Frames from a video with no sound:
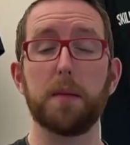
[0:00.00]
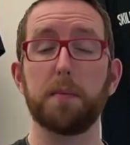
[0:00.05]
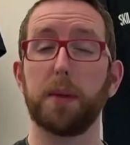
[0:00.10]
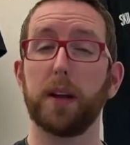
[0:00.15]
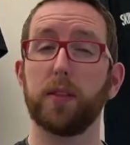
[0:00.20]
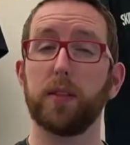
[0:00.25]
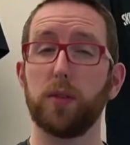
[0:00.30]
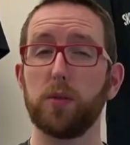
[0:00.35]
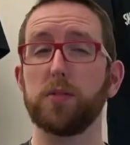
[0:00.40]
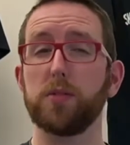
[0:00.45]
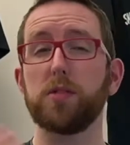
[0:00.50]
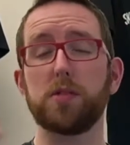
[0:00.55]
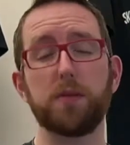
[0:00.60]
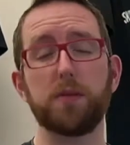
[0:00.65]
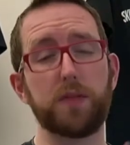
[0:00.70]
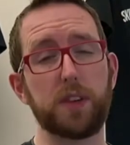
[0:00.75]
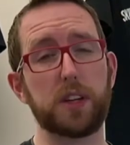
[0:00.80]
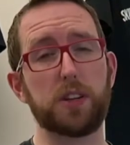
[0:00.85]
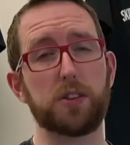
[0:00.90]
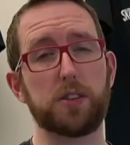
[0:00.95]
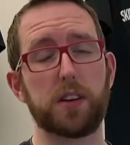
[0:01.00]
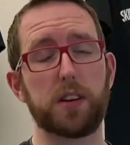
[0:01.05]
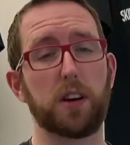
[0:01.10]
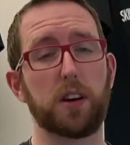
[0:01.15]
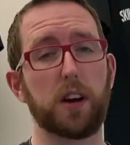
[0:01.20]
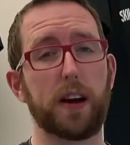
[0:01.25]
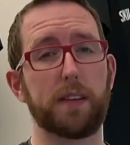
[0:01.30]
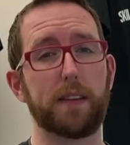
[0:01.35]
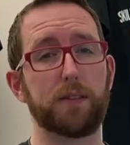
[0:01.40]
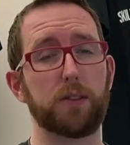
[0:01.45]
But those are some features that you're
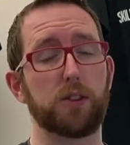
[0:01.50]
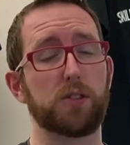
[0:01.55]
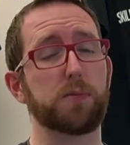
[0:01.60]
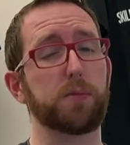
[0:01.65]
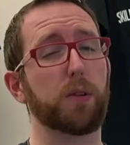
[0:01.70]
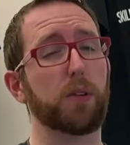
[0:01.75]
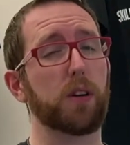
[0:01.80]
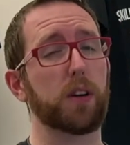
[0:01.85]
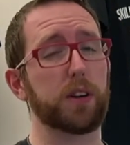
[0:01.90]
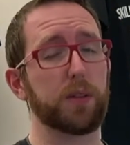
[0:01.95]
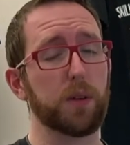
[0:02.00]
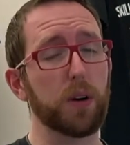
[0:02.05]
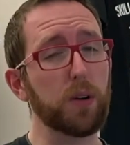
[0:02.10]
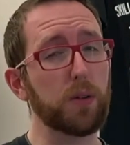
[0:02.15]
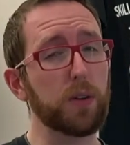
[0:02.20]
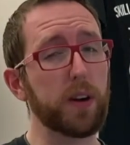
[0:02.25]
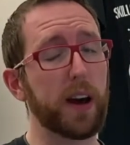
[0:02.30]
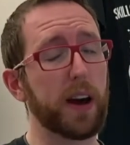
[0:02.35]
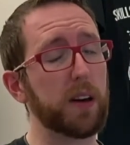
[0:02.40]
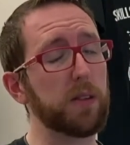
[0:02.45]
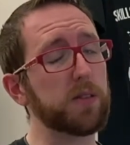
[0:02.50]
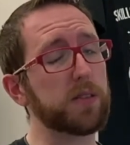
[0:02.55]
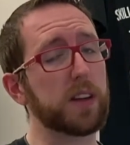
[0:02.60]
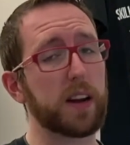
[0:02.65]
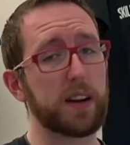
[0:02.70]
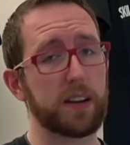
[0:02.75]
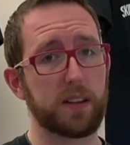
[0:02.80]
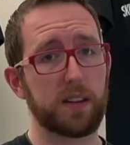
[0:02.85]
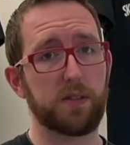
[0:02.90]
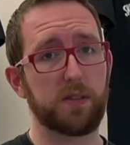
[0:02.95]
going to have to explore on your own
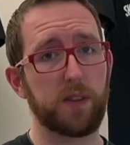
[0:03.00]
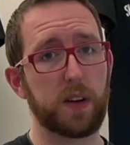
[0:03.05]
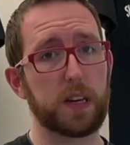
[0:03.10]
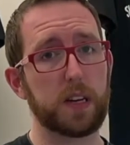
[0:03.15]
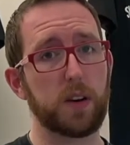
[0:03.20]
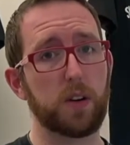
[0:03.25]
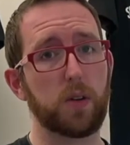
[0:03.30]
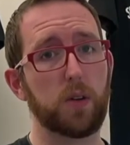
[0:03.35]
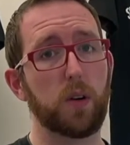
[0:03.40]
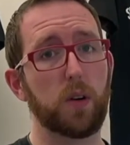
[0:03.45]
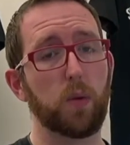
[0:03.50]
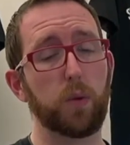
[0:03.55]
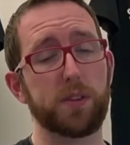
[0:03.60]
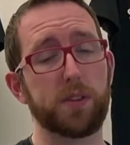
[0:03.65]
outside of this video